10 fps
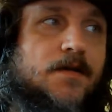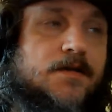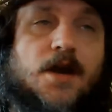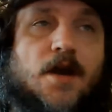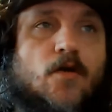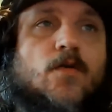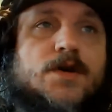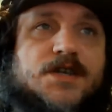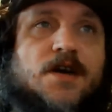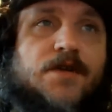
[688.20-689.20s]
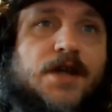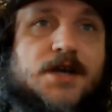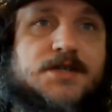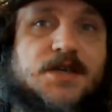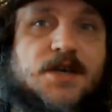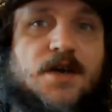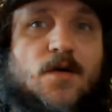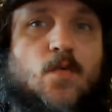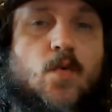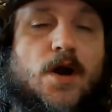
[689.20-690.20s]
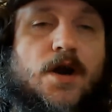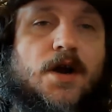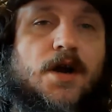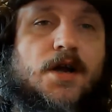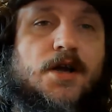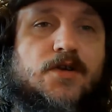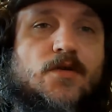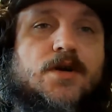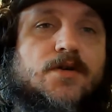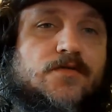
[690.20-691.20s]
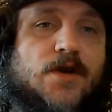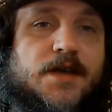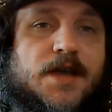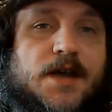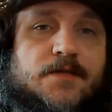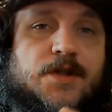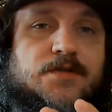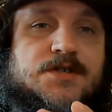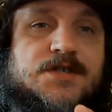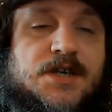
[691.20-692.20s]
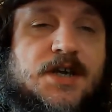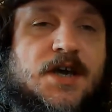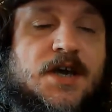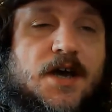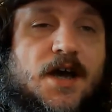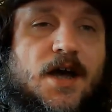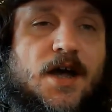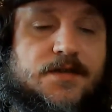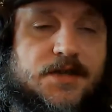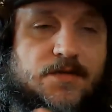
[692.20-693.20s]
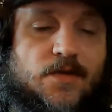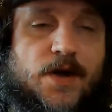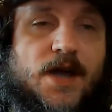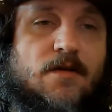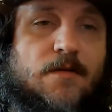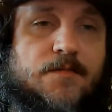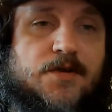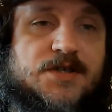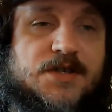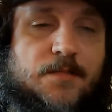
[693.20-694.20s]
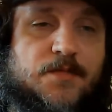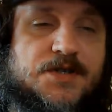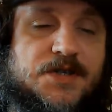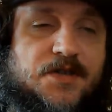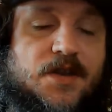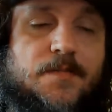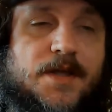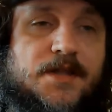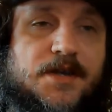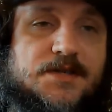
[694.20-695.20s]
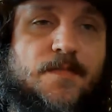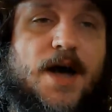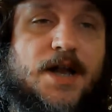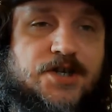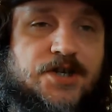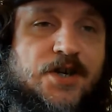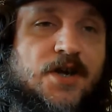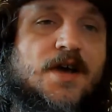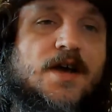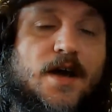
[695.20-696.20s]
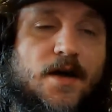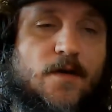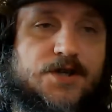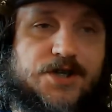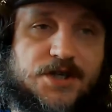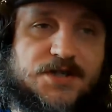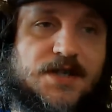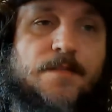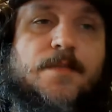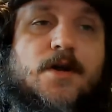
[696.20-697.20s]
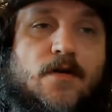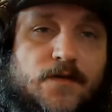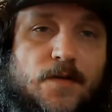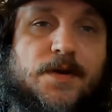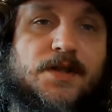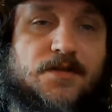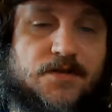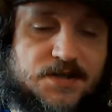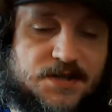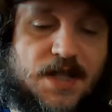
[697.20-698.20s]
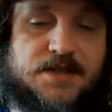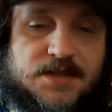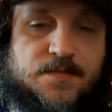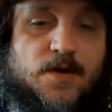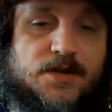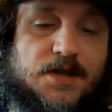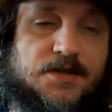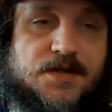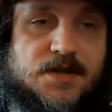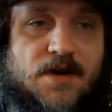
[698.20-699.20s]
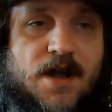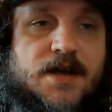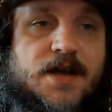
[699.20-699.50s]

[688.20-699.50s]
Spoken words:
are always areas where you are not ranking. And when you see the way how I'm using three metrics: match, which is number of competitors that simultaneously rank;